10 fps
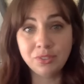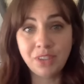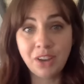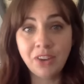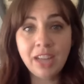
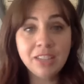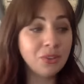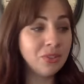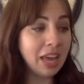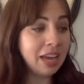All right, so
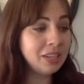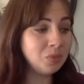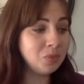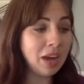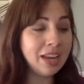that is
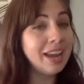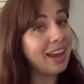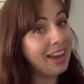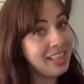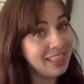why
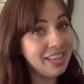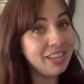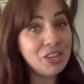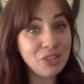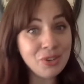I think
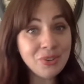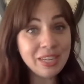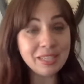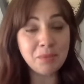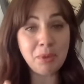you
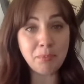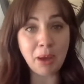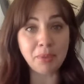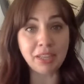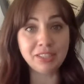need to be
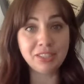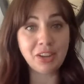published.